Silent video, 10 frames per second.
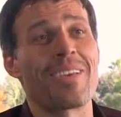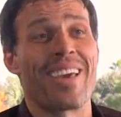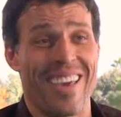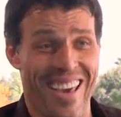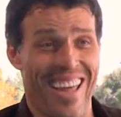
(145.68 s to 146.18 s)

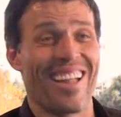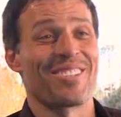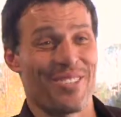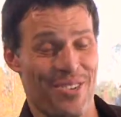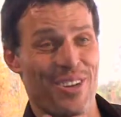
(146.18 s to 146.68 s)
either.
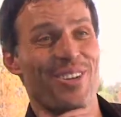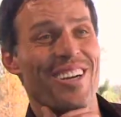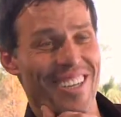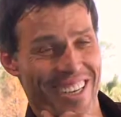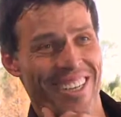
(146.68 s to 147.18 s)
It's
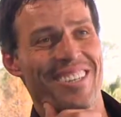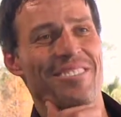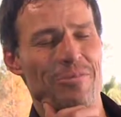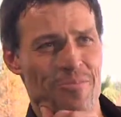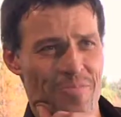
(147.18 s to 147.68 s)
like you can
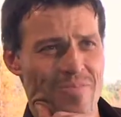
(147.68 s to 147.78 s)
just